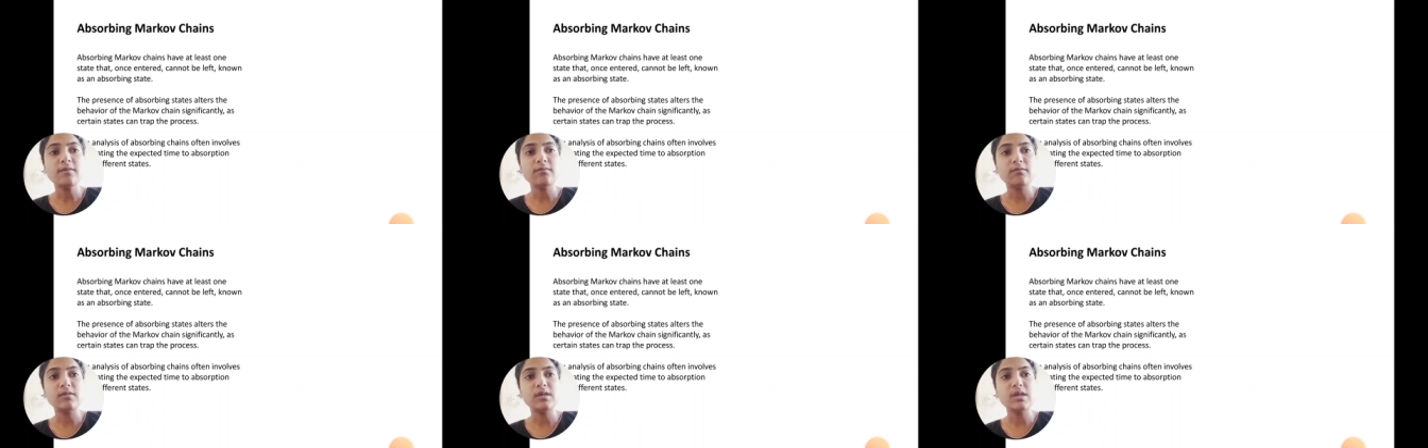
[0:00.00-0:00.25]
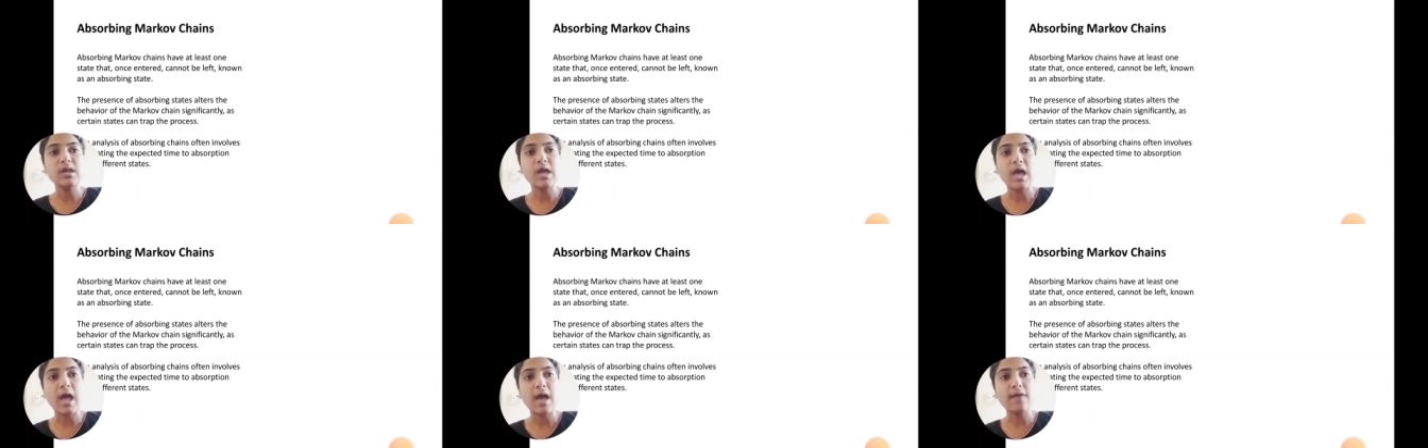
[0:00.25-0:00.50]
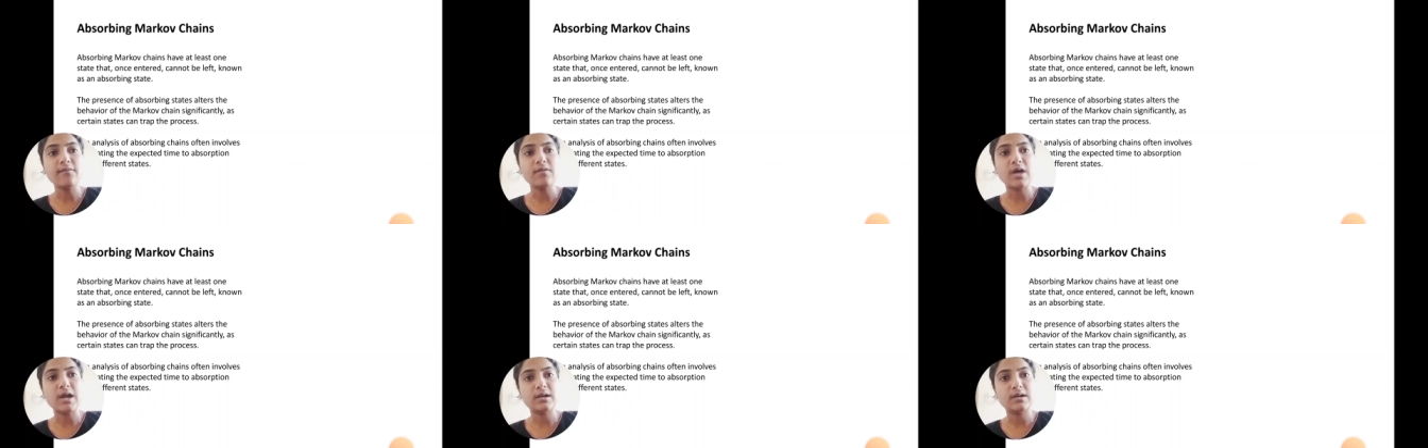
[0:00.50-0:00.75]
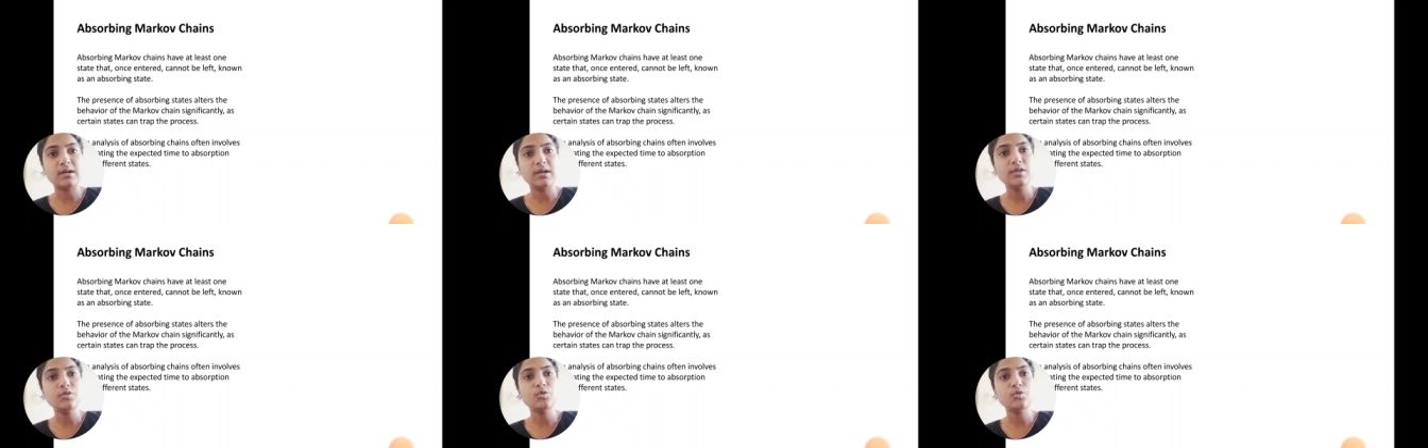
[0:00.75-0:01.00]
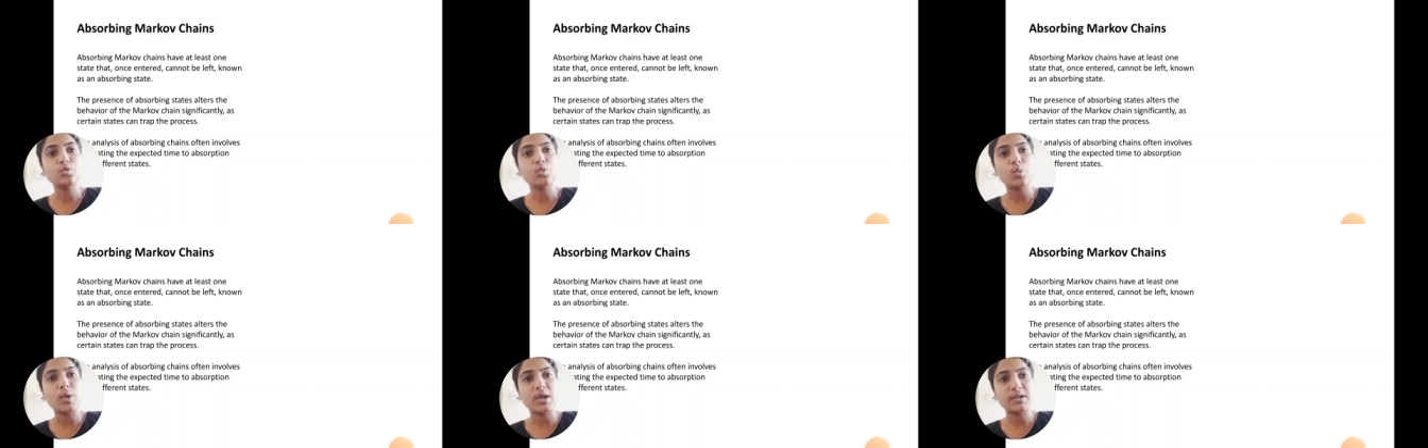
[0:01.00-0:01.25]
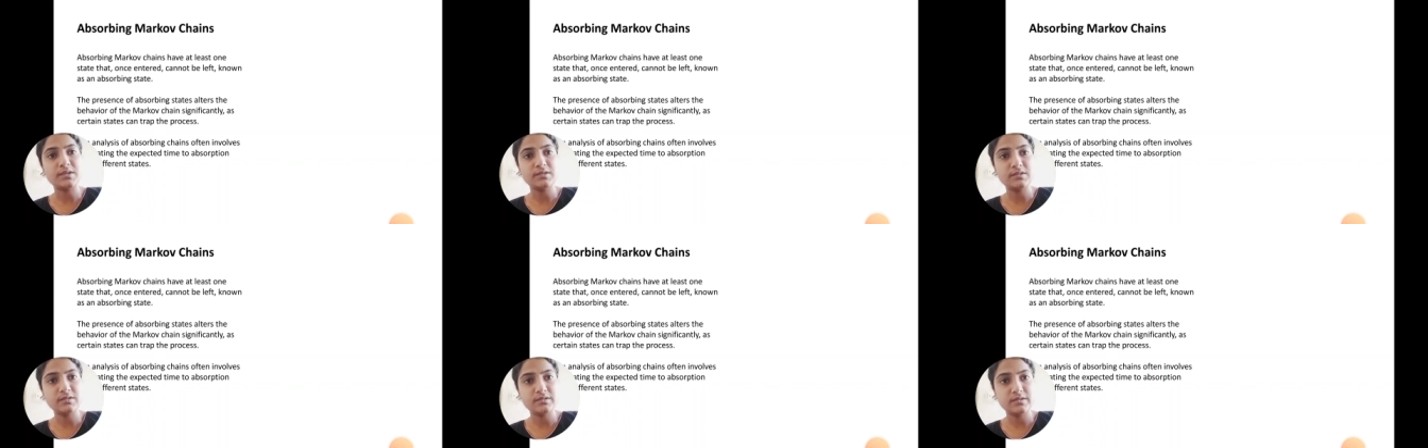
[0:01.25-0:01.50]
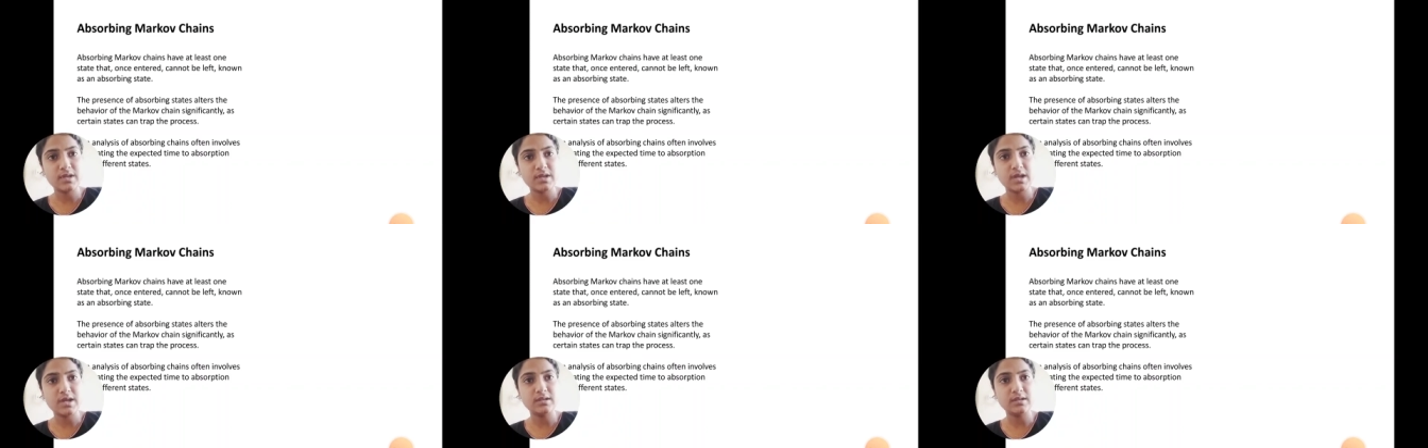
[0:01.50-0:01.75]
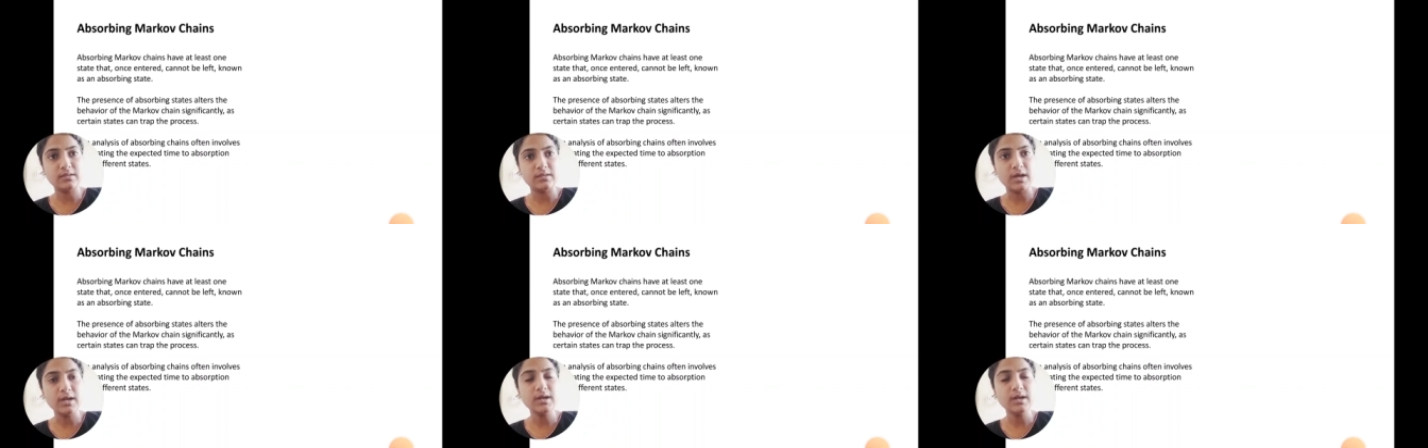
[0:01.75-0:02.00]
we have at least one
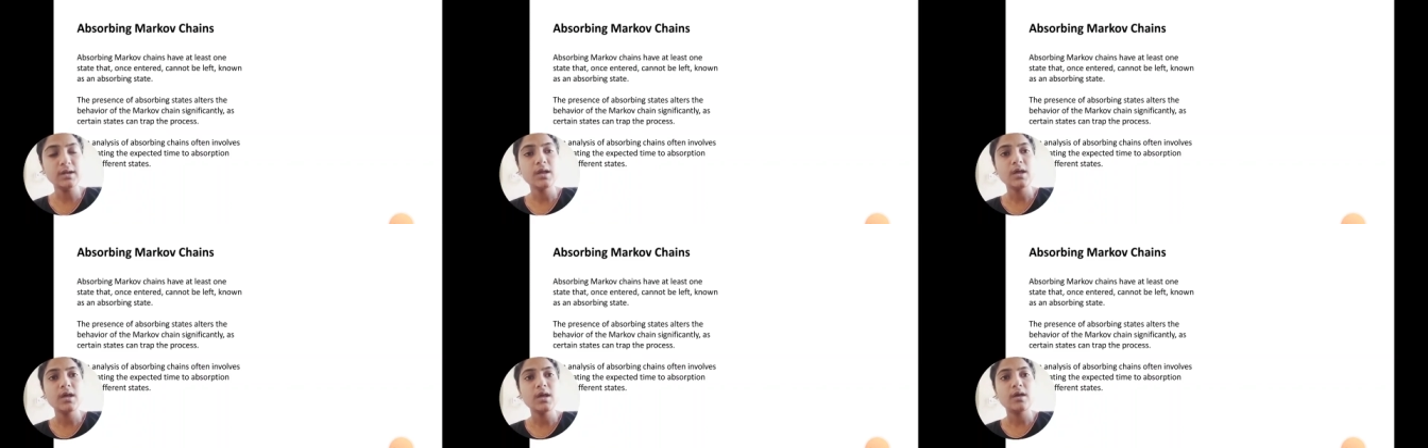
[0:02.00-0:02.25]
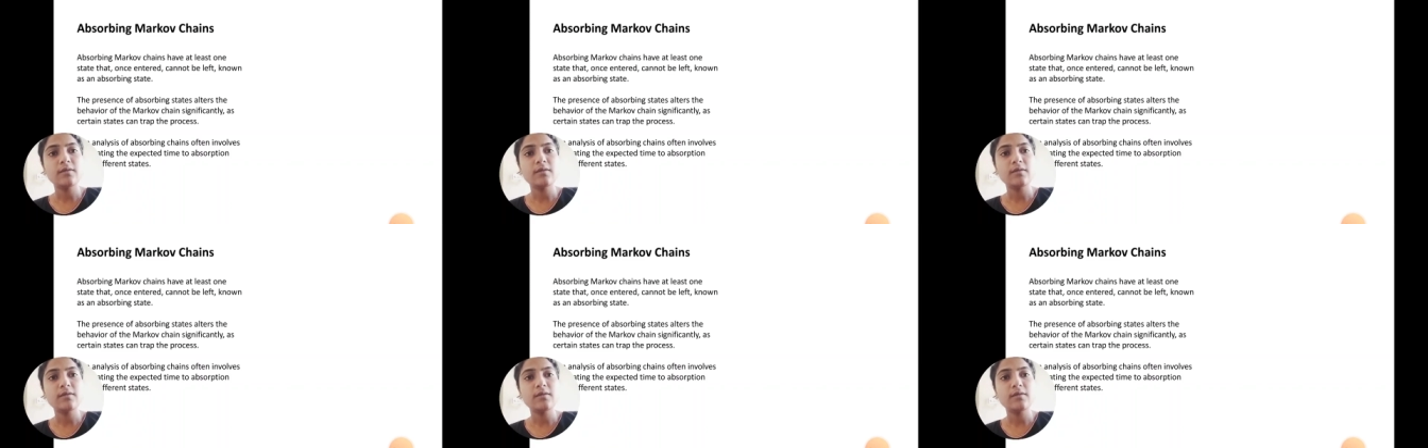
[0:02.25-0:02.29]
state that